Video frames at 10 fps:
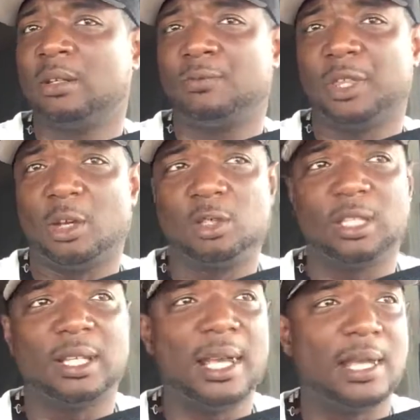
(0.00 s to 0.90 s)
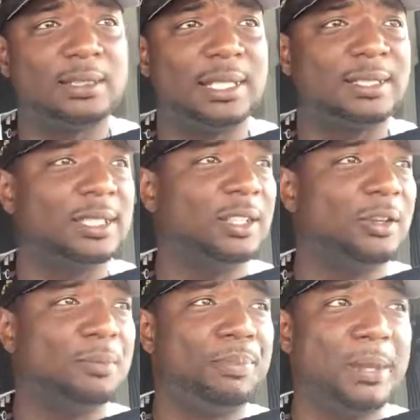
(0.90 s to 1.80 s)
For those of you guys that's still
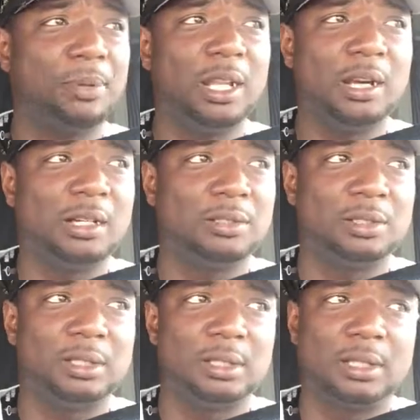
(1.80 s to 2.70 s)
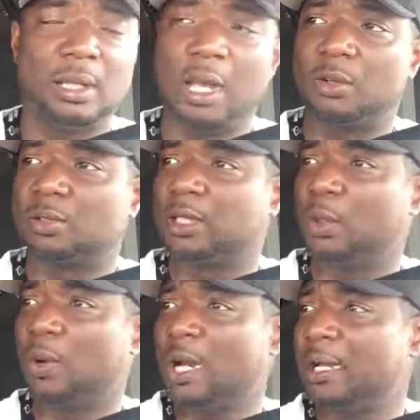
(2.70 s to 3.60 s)
on paper logs, I don't see
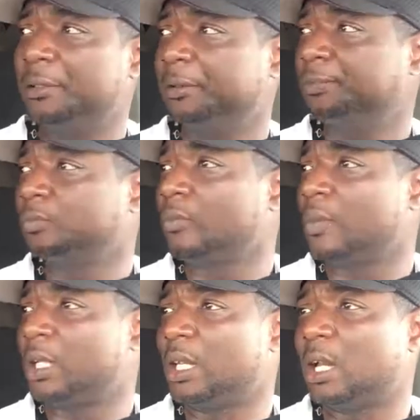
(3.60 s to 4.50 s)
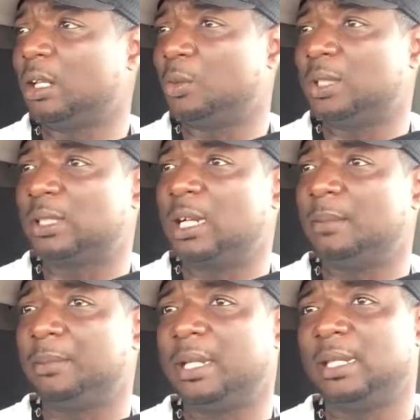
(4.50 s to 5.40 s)
why. Y'all know what's
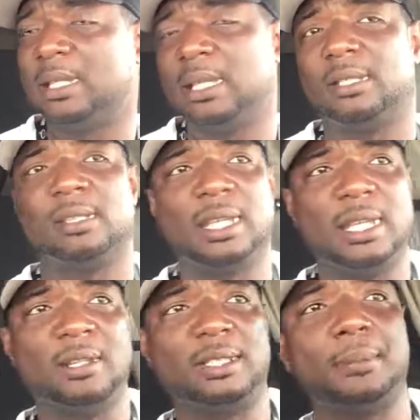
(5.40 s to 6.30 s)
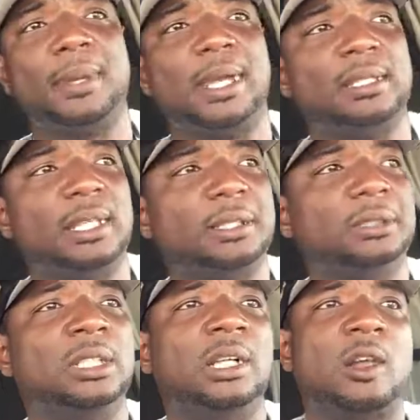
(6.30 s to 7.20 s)
coming, man, the ELD mandate.
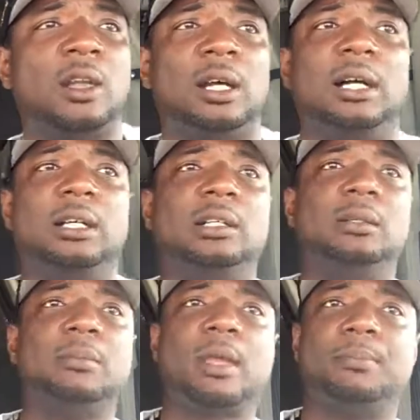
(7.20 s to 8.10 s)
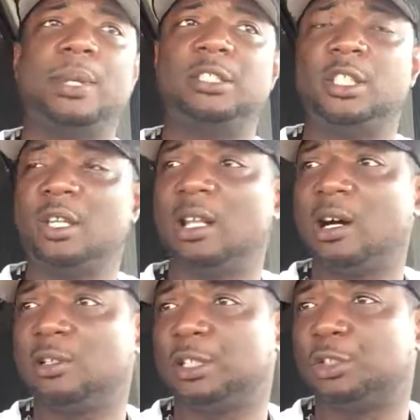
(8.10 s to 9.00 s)
Make sure your
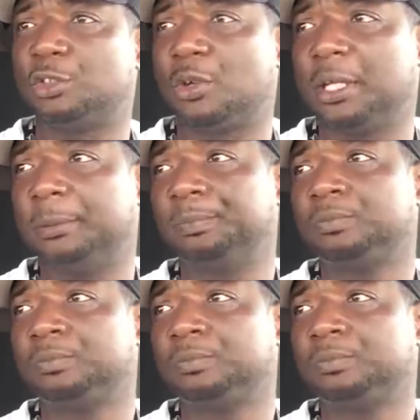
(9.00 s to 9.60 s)
laws are straight.